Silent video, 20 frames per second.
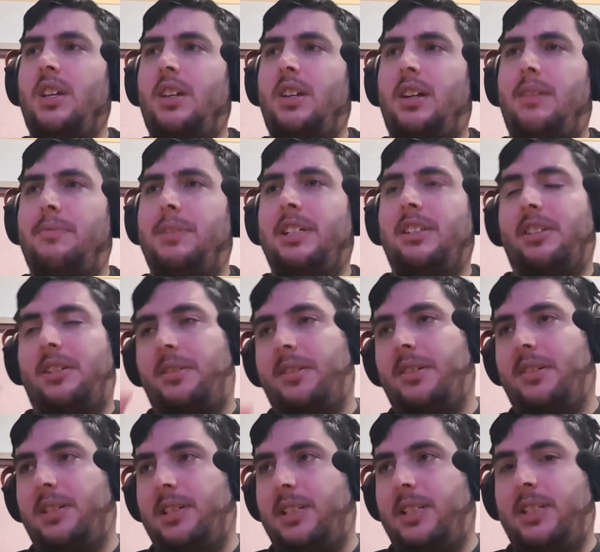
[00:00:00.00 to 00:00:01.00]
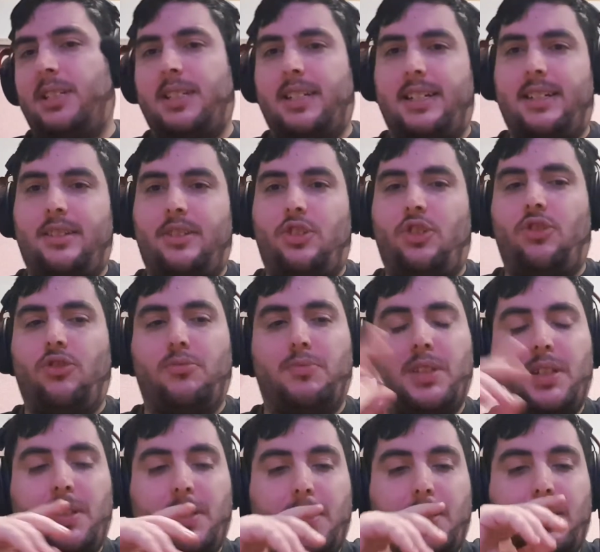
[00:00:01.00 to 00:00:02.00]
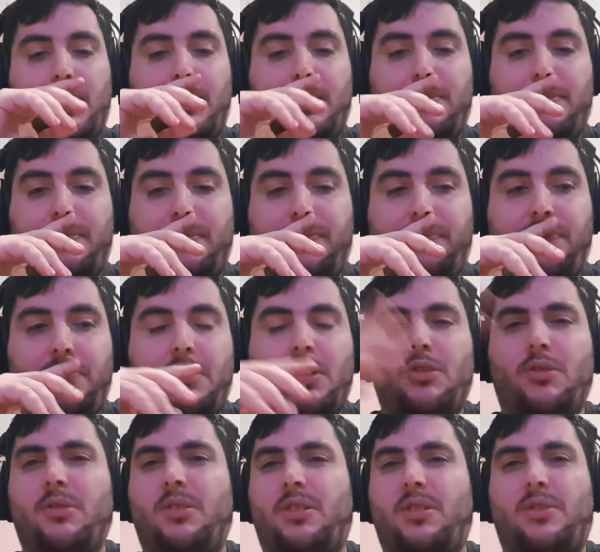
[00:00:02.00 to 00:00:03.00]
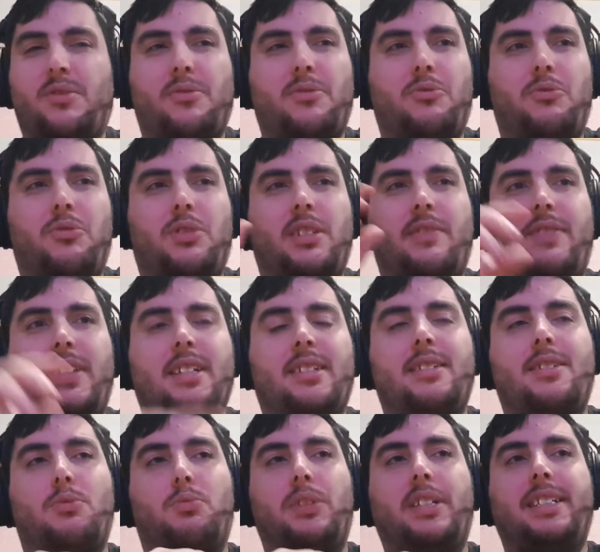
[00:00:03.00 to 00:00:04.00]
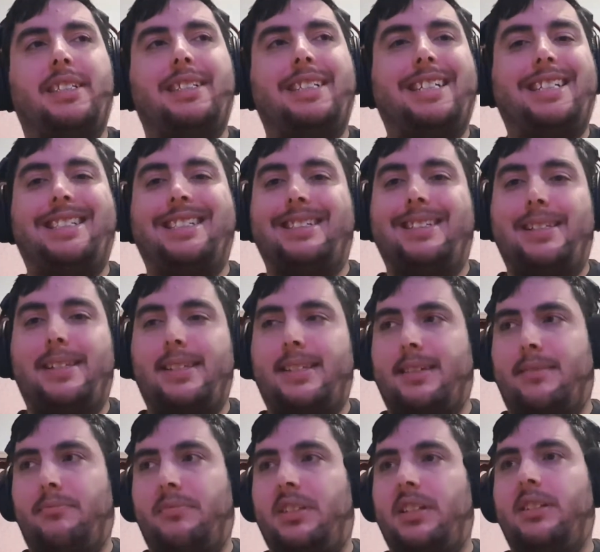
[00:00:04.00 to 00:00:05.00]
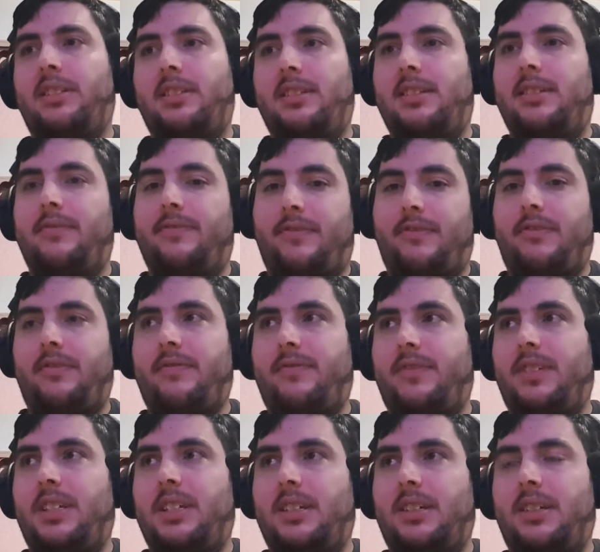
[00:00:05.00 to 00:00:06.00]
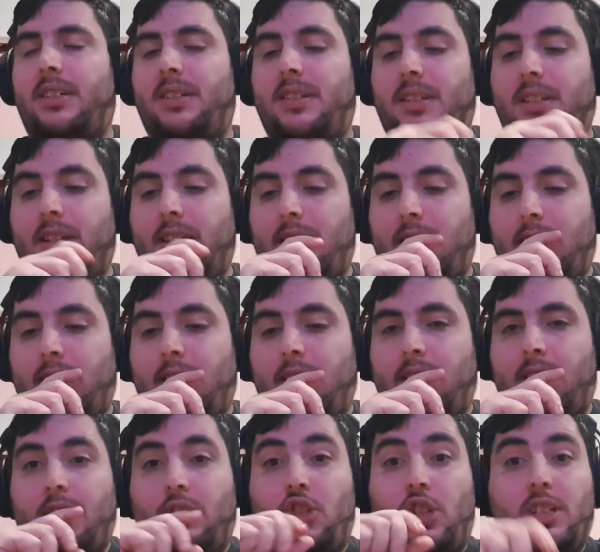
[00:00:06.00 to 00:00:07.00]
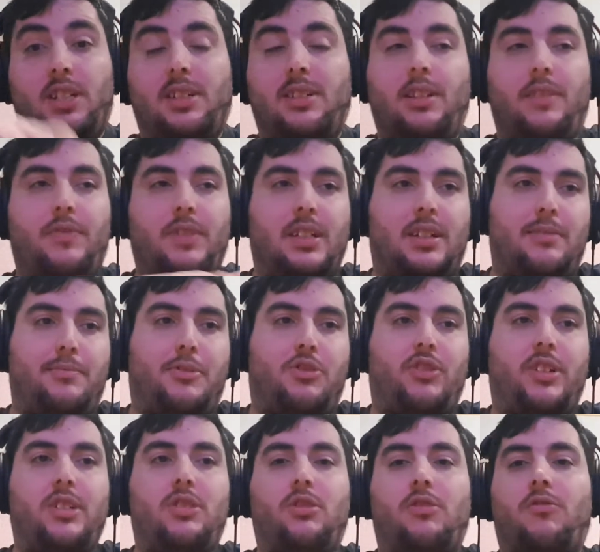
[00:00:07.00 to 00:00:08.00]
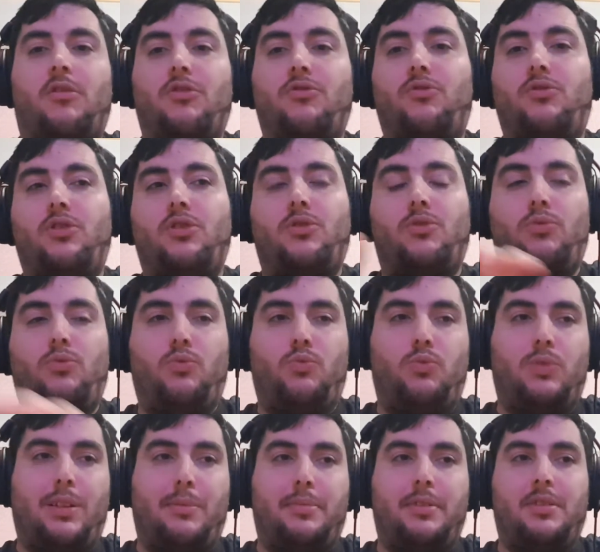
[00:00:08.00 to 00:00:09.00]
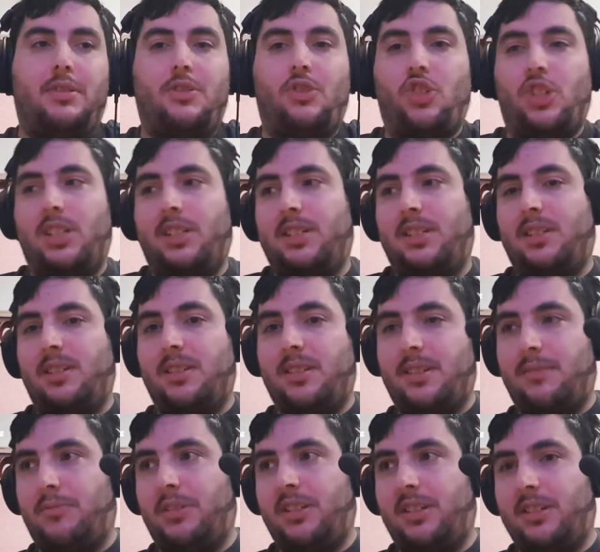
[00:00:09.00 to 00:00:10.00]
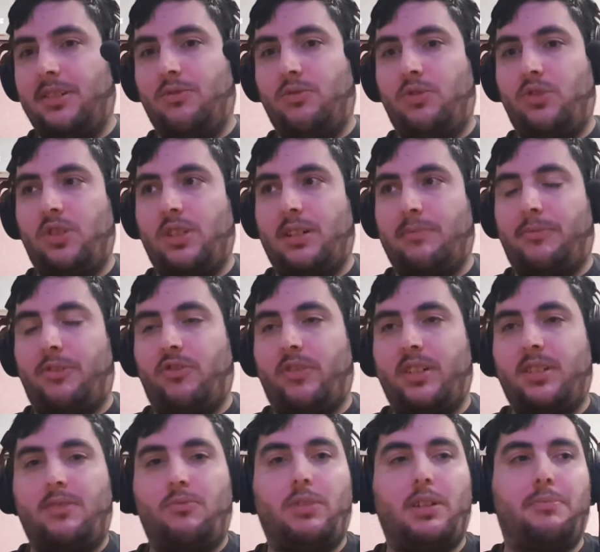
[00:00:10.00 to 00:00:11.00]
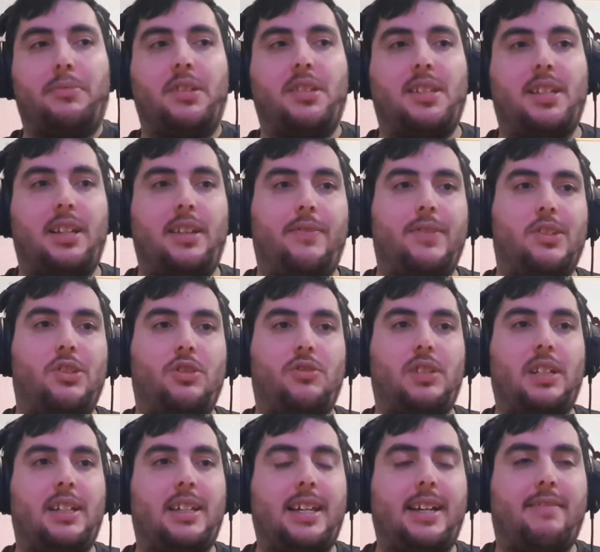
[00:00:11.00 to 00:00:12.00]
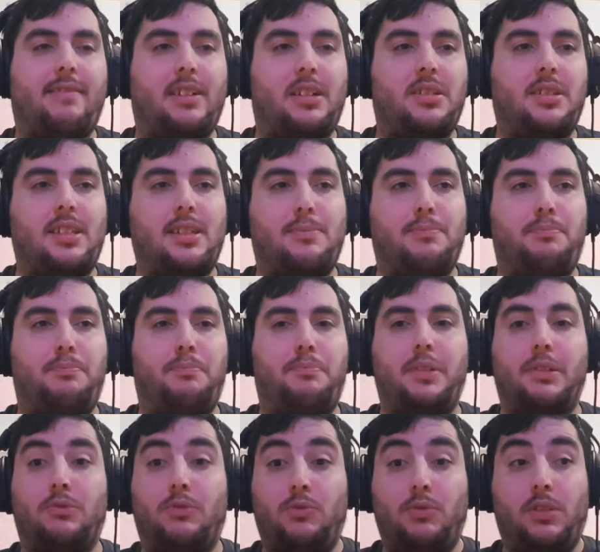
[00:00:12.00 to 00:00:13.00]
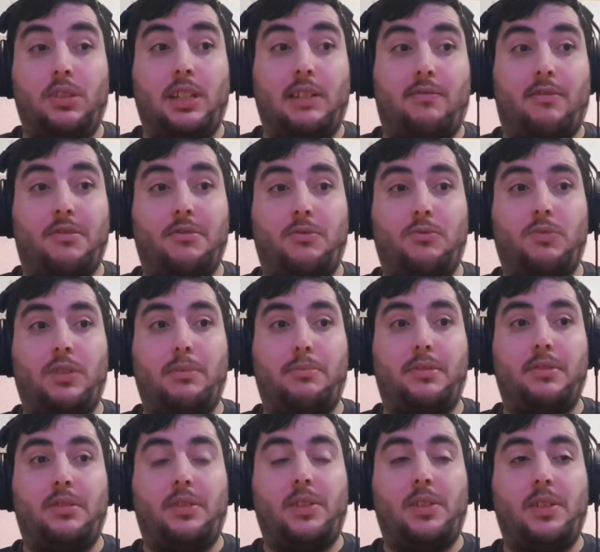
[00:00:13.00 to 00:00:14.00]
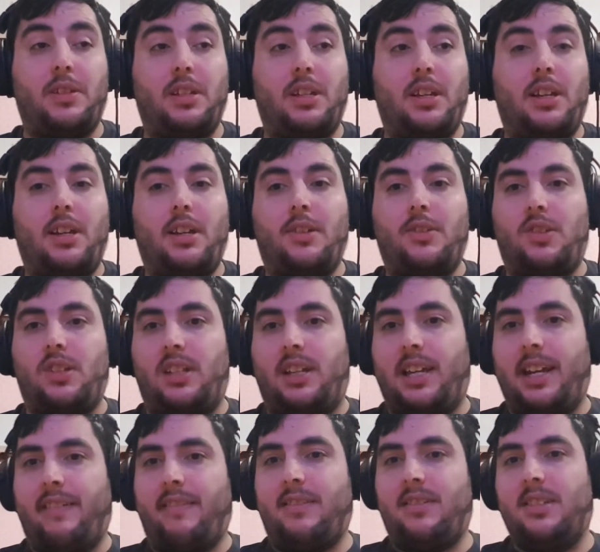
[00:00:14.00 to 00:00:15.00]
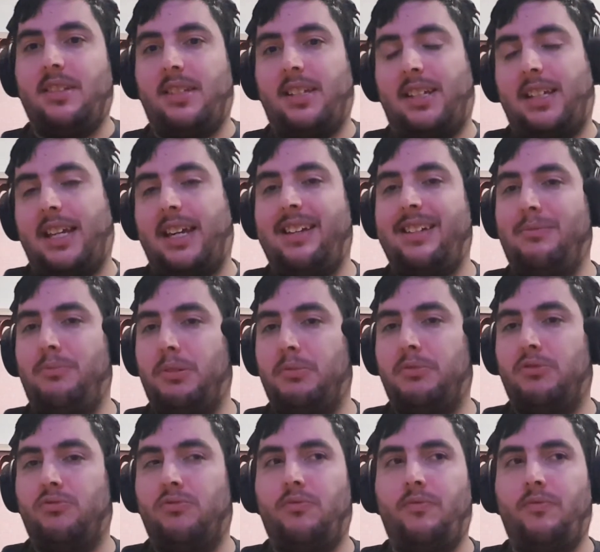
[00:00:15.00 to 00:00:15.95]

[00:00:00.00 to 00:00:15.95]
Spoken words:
are mainly targeted at humans. Who knows? The fact is, we needed something different for Yang. She didn't even upgrade her own weapons. She needed someone else to upgrade the weapons, even though the characters built their own weapons. So the characters are capable